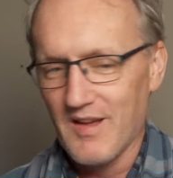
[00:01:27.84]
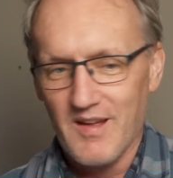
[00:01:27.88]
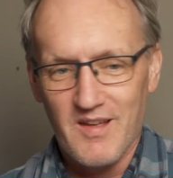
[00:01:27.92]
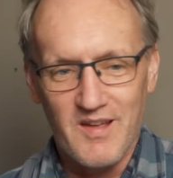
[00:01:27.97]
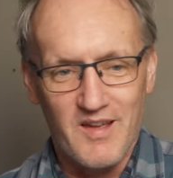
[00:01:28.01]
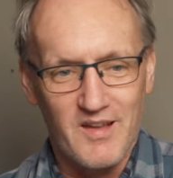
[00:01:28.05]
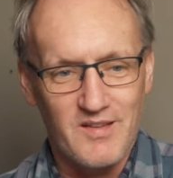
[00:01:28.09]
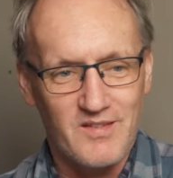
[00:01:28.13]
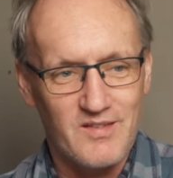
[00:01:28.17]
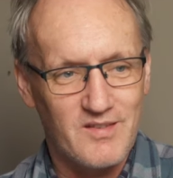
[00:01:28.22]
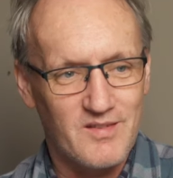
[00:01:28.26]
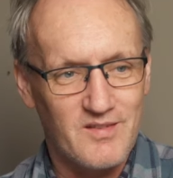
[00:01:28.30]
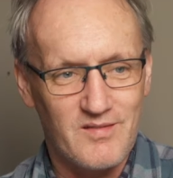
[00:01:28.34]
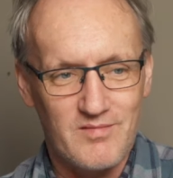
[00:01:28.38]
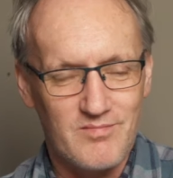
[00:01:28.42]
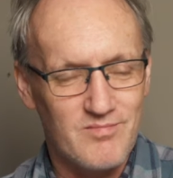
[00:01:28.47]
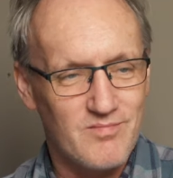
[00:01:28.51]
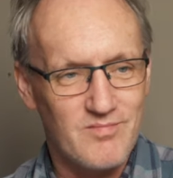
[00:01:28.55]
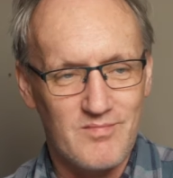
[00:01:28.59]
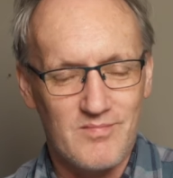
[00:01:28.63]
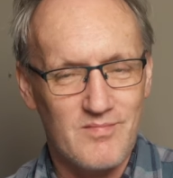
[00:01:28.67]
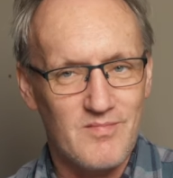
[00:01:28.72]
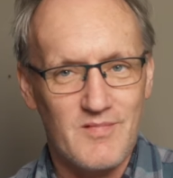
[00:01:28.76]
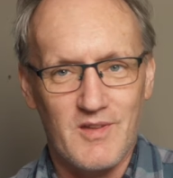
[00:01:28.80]
It's,
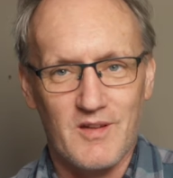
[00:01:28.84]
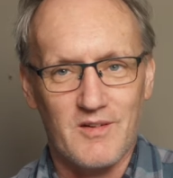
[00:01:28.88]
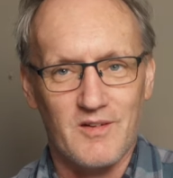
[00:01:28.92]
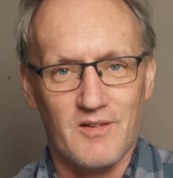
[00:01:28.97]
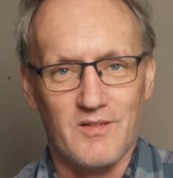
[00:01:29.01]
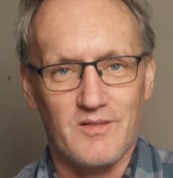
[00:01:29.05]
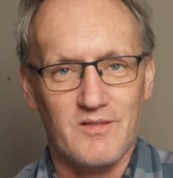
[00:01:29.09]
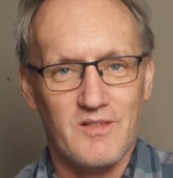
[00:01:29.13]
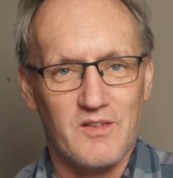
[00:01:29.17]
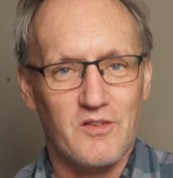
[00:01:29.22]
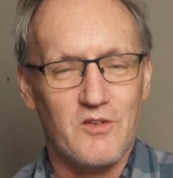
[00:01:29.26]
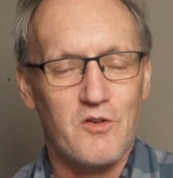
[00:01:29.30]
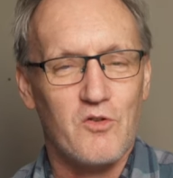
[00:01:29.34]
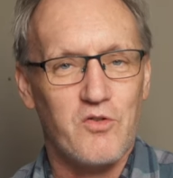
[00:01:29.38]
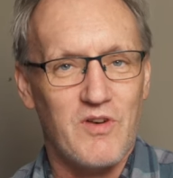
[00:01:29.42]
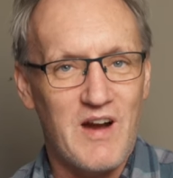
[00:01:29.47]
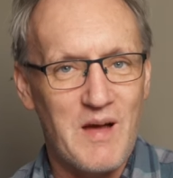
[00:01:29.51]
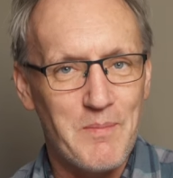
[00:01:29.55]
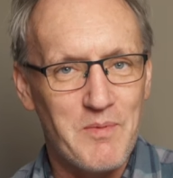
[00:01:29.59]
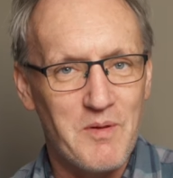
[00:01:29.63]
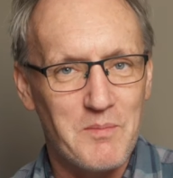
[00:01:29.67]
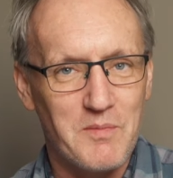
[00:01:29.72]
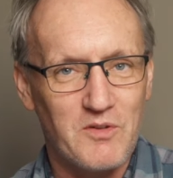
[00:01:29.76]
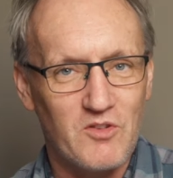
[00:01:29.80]
you know, this is a
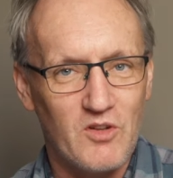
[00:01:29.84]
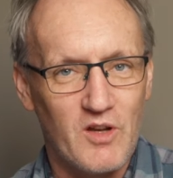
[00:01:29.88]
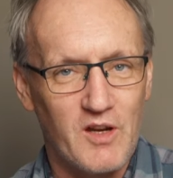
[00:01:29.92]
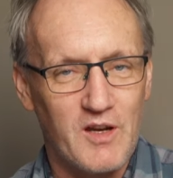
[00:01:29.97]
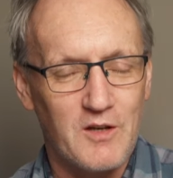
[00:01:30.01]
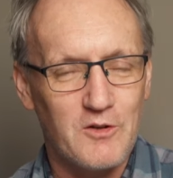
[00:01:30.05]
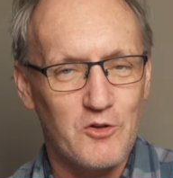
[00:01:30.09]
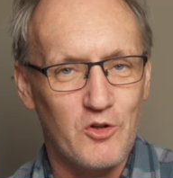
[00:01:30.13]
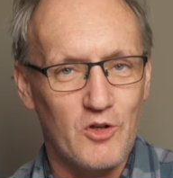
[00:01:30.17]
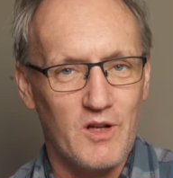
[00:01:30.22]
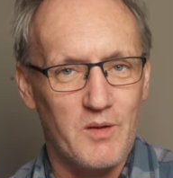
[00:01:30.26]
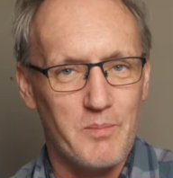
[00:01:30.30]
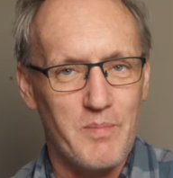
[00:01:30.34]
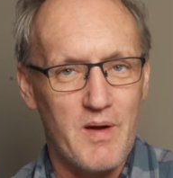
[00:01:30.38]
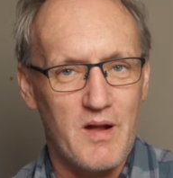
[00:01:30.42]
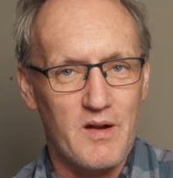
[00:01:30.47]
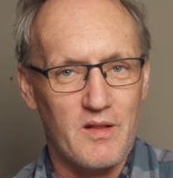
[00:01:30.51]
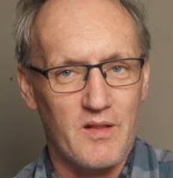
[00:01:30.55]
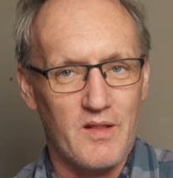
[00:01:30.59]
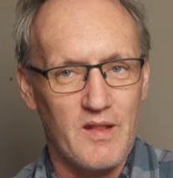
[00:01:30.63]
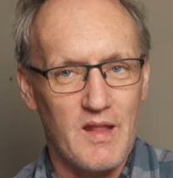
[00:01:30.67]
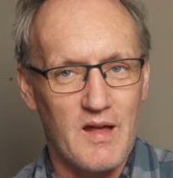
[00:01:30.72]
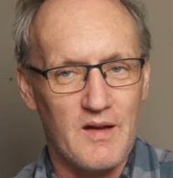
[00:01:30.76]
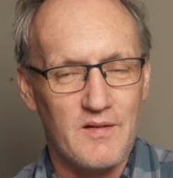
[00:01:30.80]
crap image. I can do a lot
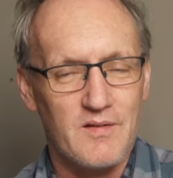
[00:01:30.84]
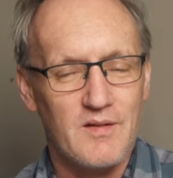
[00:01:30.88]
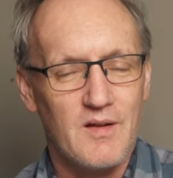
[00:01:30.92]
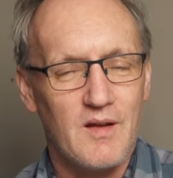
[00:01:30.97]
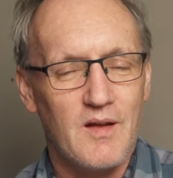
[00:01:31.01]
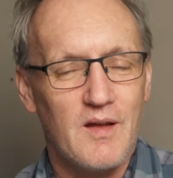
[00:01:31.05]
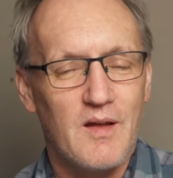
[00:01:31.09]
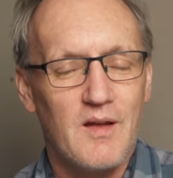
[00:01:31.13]
better than that."